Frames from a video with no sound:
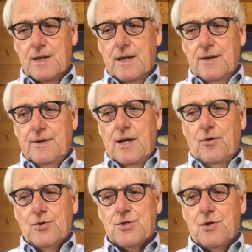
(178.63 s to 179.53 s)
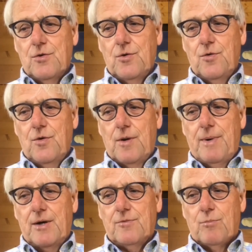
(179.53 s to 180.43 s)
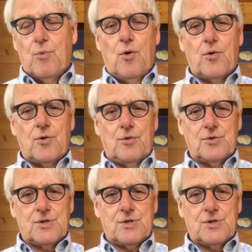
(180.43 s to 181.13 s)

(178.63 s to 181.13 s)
They also knew about morals